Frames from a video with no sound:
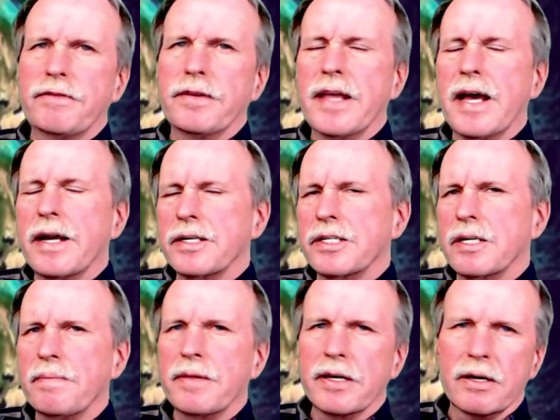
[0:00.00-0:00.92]
for that is
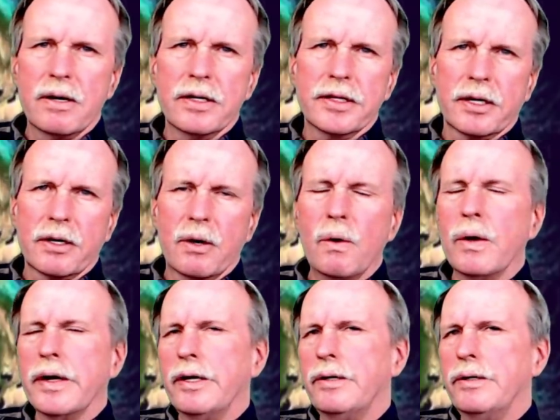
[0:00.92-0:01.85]
something called the
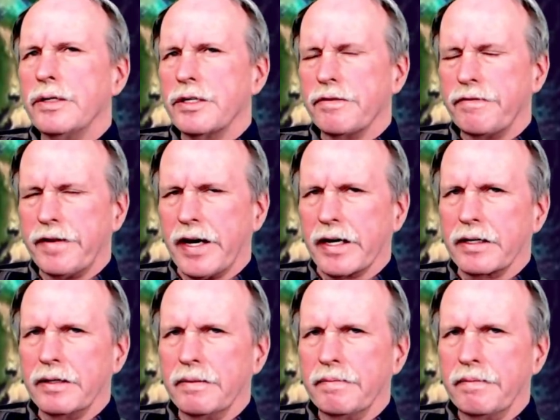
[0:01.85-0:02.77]
Coriolis
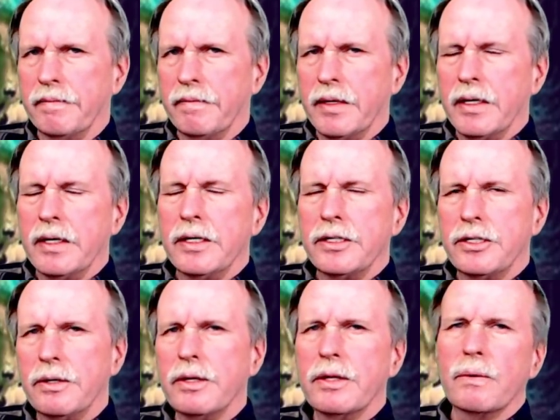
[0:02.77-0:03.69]
effect.
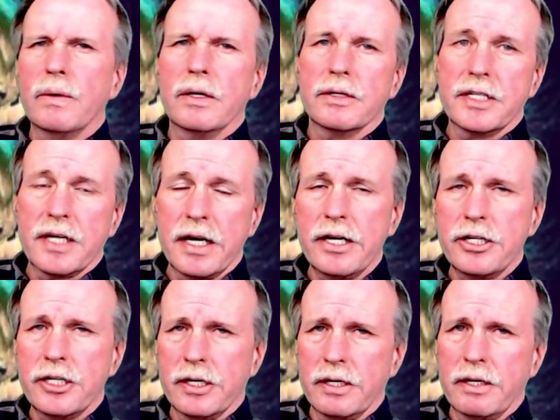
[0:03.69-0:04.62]
Due to the
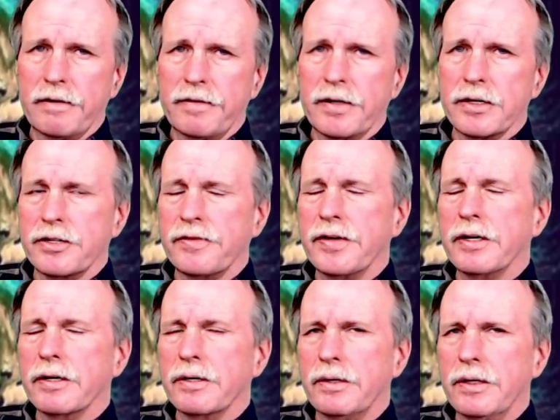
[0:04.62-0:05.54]
rotation of our
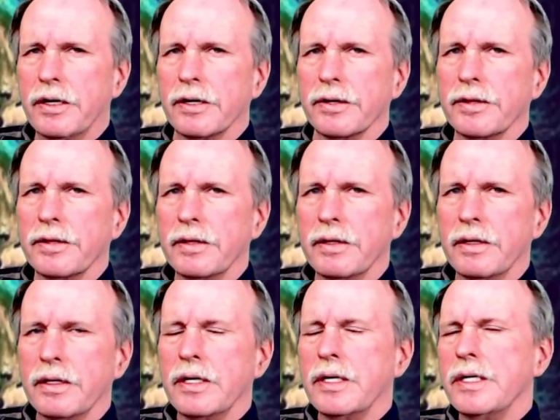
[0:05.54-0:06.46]
spherical Earth,
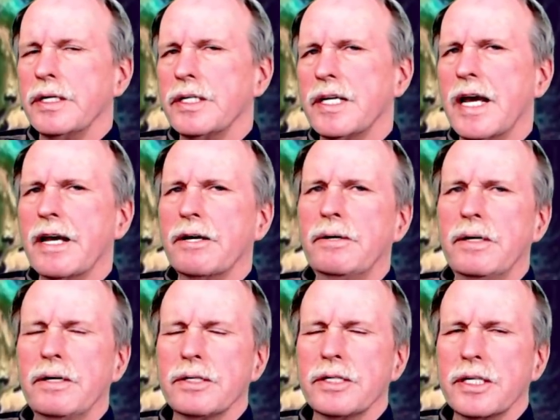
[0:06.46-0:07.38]

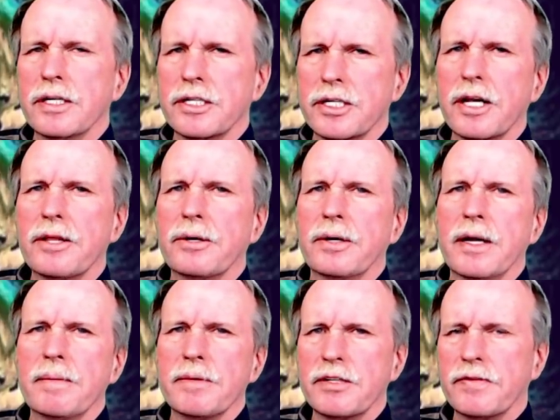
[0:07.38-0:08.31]
cyclones in the southern
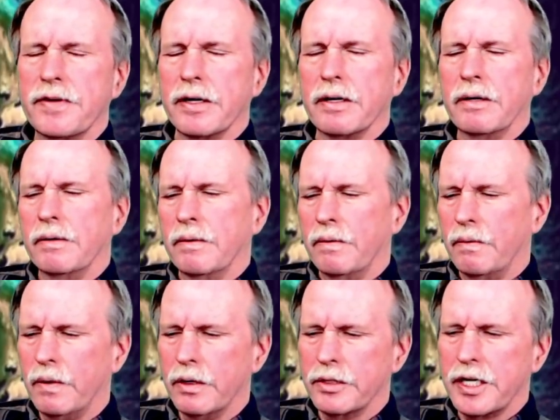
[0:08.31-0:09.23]
hemisphere
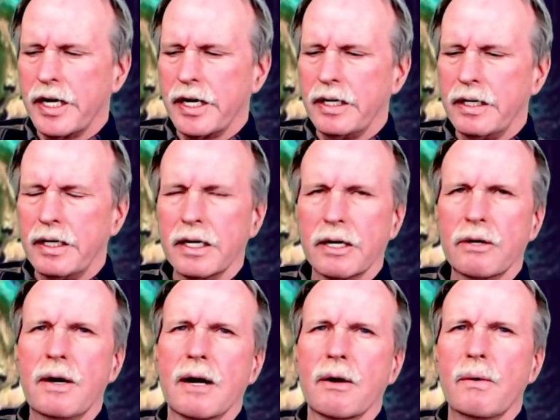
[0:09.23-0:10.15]
rotate in a
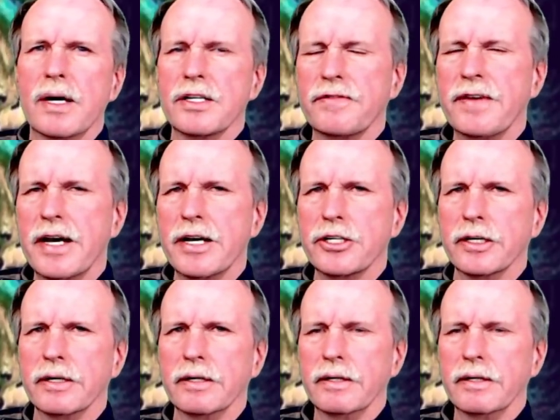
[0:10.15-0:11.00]
clockwise fashion,